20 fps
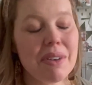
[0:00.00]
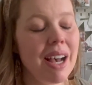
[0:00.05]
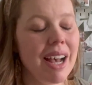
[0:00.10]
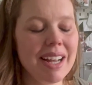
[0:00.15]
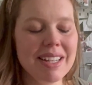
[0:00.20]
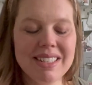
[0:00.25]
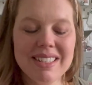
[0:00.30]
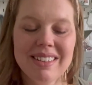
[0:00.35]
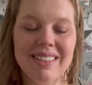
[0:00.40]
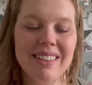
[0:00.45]
I
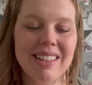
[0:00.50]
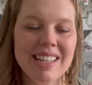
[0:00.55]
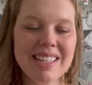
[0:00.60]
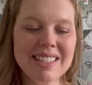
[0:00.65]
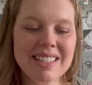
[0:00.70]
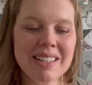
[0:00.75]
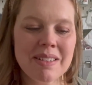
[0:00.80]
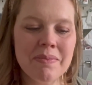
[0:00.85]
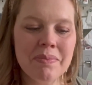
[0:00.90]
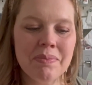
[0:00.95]
didn't
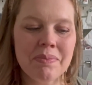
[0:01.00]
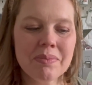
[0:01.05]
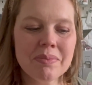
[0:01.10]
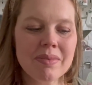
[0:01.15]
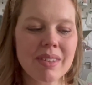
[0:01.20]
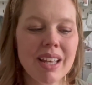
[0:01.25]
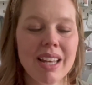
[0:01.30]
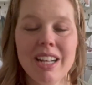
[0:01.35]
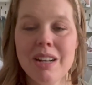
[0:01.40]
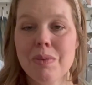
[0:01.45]
listen,
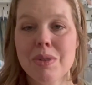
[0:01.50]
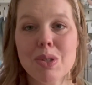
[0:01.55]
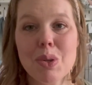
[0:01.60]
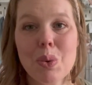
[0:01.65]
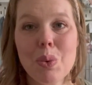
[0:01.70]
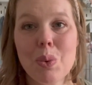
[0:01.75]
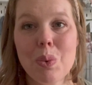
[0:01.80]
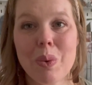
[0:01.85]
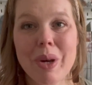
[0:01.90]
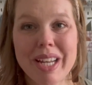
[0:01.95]
and it was
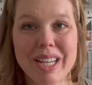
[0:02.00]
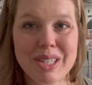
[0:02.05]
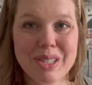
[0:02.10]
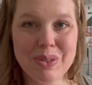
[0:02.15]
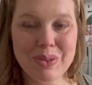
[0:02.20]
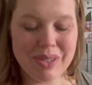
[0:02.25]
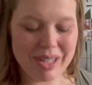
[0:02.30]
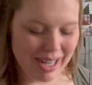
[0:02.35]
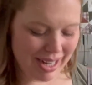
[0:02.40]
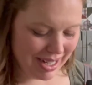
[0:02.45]
way too
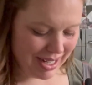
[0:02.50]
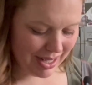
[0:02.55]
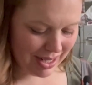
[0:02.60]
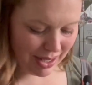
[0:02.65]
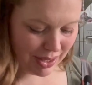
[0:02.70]
tight.